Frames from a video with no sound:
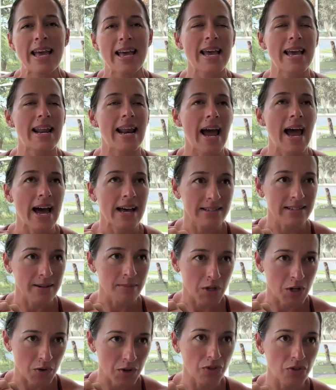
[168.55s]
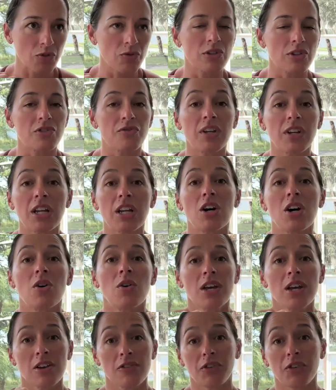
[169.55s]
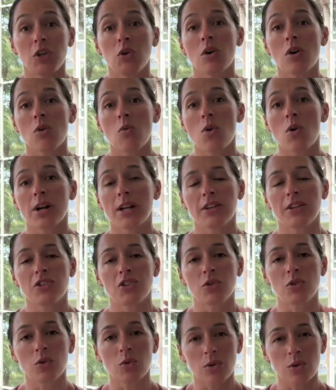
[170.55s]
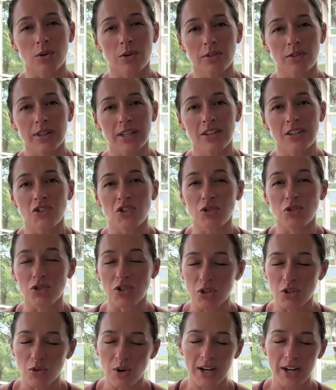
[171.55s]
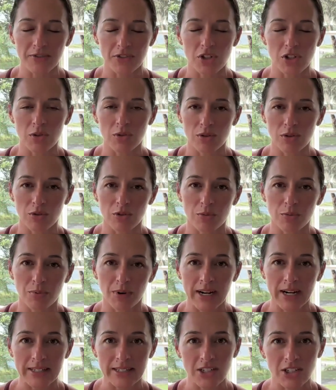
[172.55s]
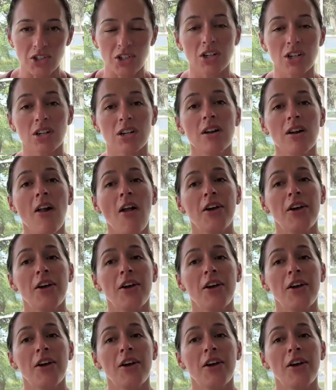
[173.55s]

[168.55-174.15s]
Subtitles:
And as I'm going through this video, if you are wanting to order these, you do have to do it through a practitioner.